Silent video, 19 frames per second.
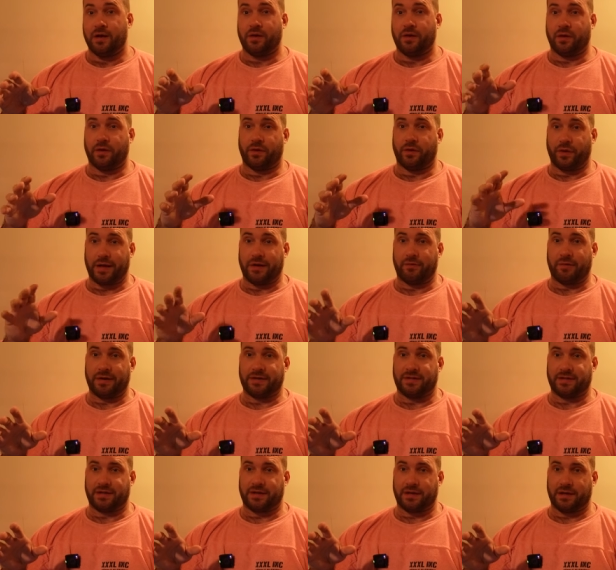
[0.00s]
that
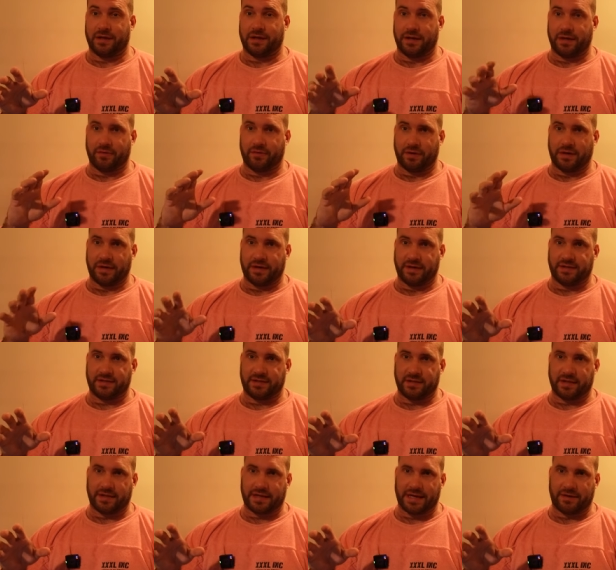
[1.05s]
theoretically you're at least
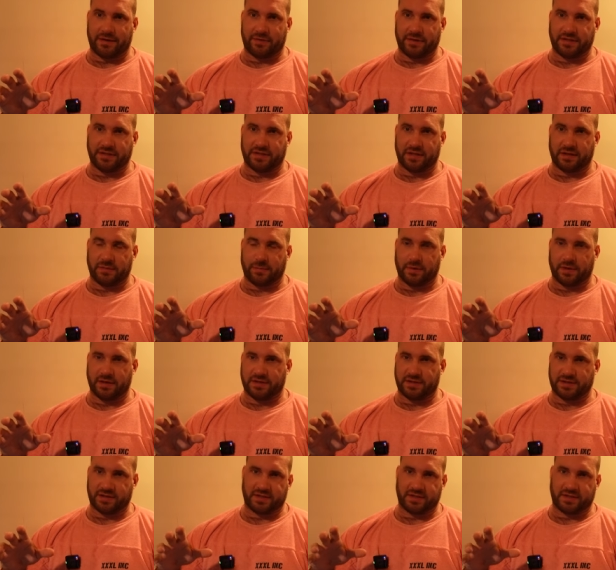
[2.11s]
in a calorie surplus